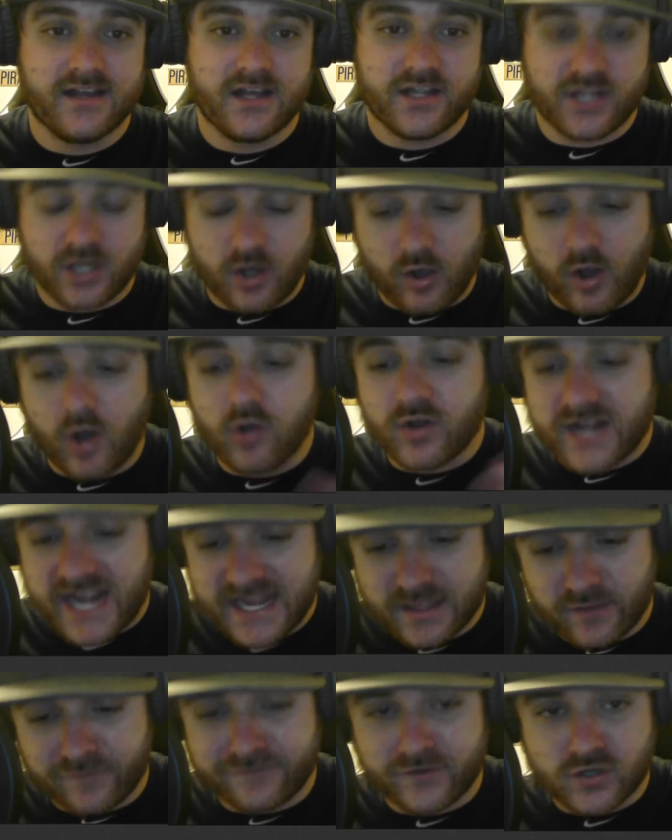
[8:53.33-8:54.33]
Okay,
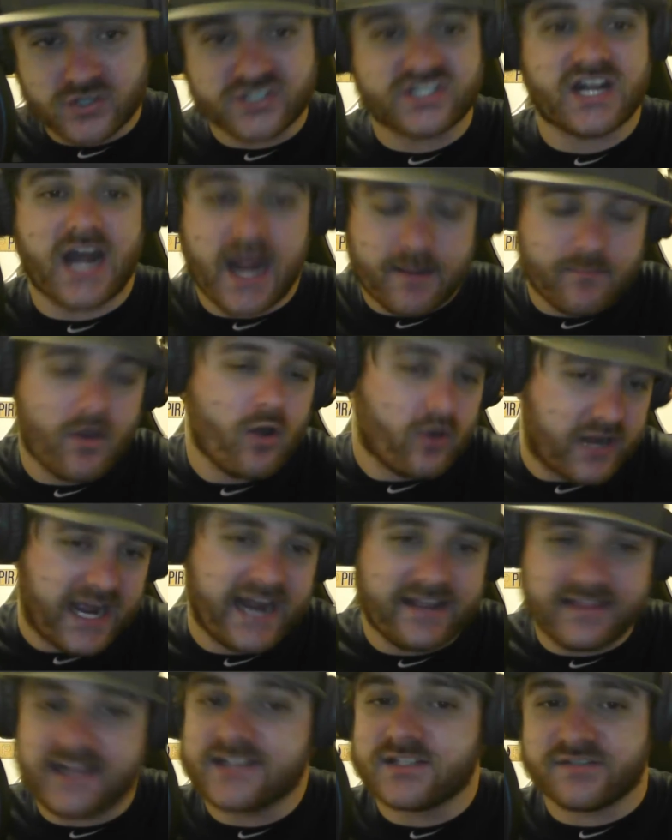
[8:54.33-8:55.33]
the first time,
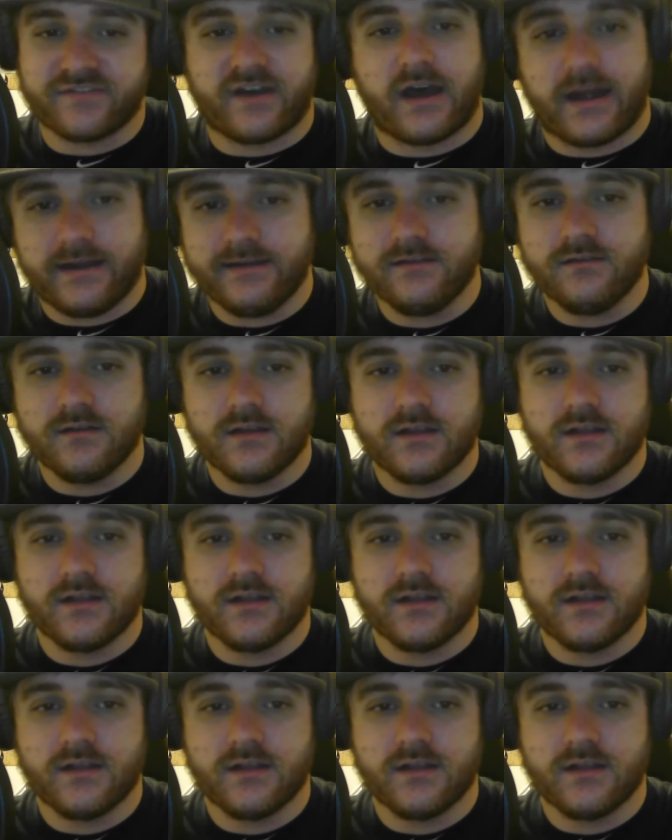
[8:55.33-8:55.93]
okay, that's fine.